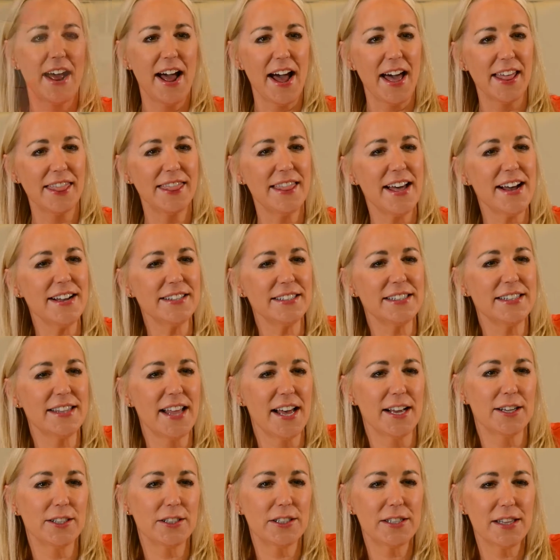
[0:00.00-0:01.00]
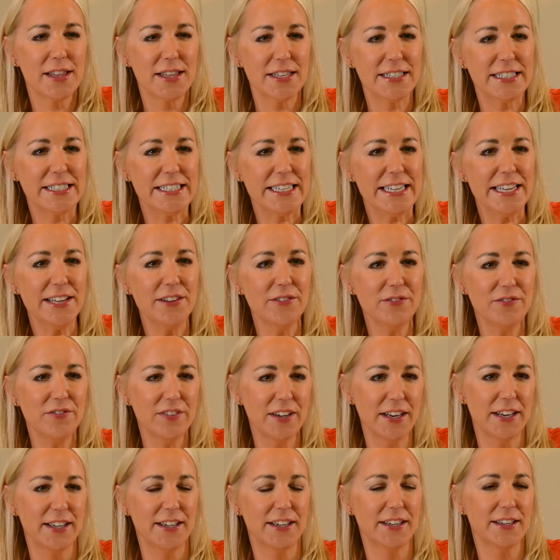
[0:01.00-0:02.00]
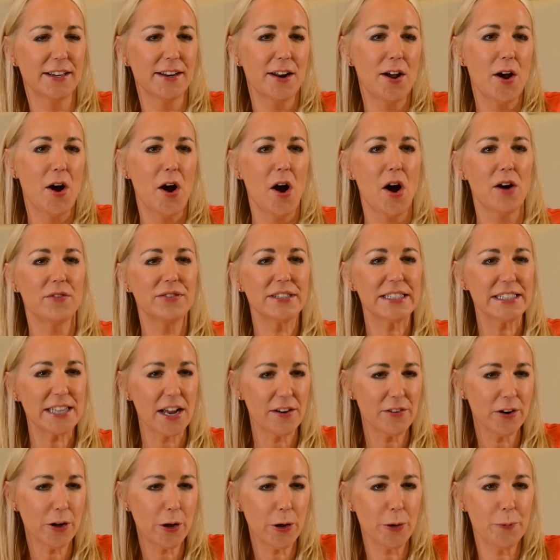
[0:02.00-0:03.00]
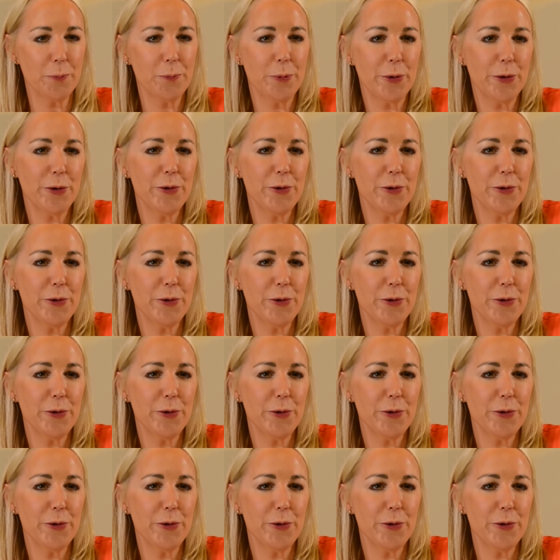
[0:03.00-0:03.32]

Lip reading: and that's thanks to the deep filling of Serica ball